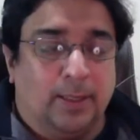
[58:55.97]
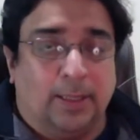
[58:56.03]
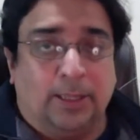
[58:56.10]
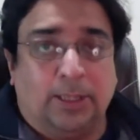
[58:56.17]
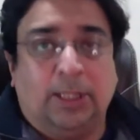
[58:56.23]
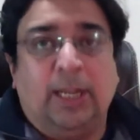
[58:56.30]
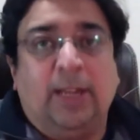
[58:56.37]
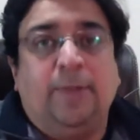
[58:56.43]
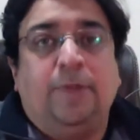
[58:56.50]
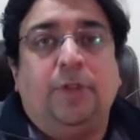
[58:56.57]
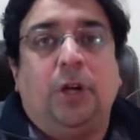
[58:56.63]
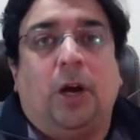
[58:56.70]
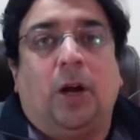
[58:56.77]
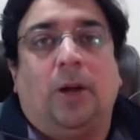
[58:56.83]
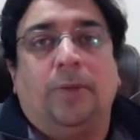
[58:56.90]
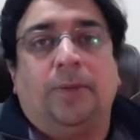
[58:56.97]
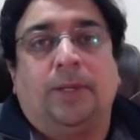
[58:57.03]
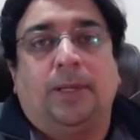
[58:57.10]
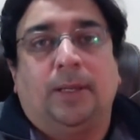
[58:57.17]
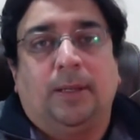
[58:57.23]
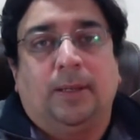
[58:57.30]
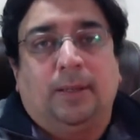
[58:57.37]
Steve
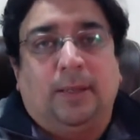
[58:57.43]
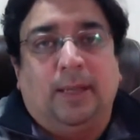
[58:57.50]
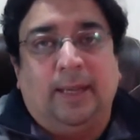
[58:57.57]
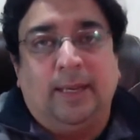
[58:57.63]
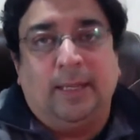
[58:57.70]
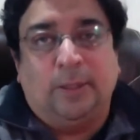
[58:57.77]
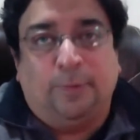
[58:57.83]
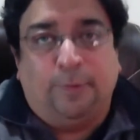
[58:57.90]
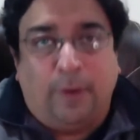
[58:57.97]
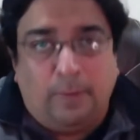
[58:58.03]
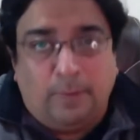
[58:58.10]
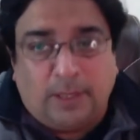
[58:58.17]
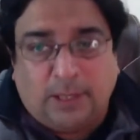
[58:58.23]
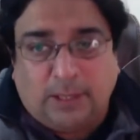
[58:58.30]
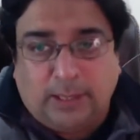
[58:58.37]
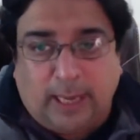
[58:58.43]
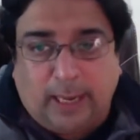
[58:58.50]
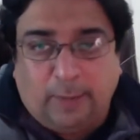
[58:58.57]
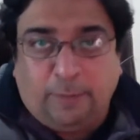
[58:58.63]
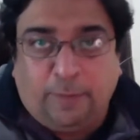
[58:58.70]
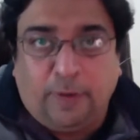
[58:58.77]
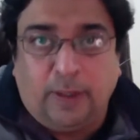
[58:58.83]
Jobs, in his famous
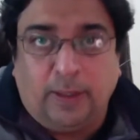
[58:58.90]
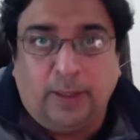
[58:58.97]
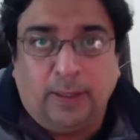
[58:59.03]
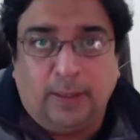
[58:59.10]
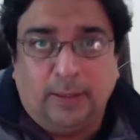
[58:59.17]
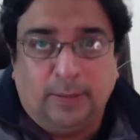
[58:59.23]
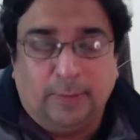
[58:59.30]
Stanford